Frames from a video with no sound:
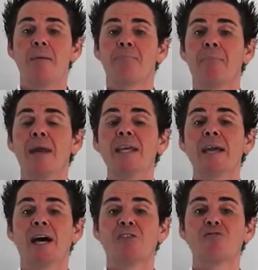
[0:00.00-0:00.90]
many
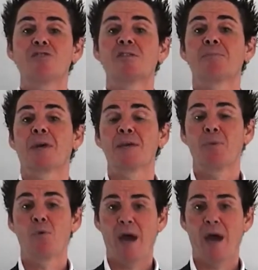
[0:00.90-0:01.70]
hundreds of people